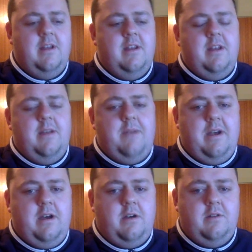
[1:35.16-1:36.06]
and
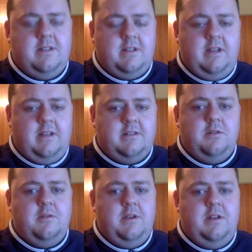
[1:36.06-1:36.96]
Matt Owies kicked
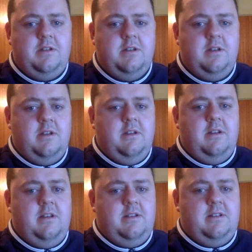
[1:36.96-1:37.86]
2 each.
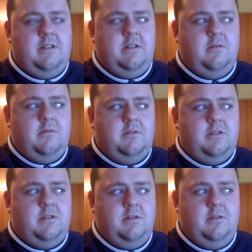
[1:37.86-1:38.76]
And singles
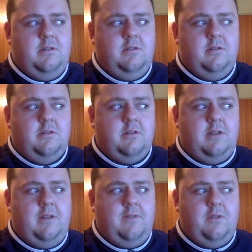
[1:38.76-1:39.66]
to
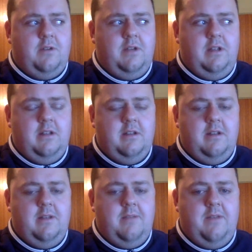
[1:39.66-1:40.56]
Lockie Fogarty
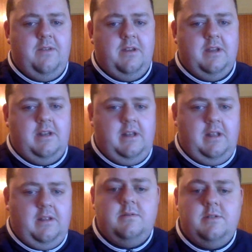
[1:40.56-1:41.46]
and Matthew
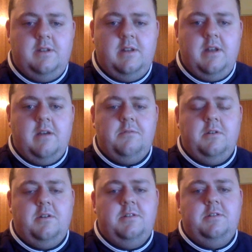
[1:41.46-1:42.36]
Kennedy. So now I'm
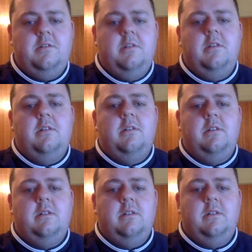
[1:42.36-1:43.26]
going to do
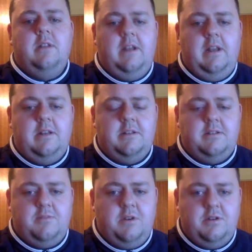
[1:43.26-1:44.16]
the leading
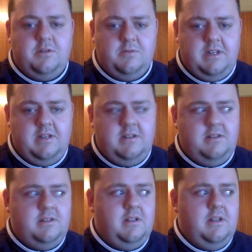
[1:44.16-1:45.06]
disposal
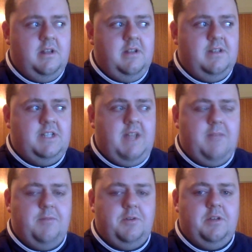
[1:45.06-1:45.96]
getters.
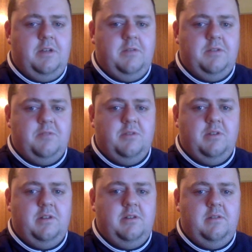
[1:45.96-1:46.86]
Sam Doherty was
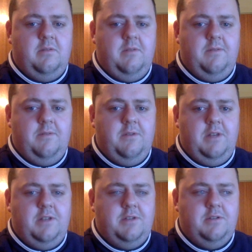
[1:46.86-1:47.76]
brilliant with
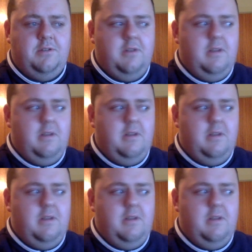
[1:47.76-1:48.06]
32.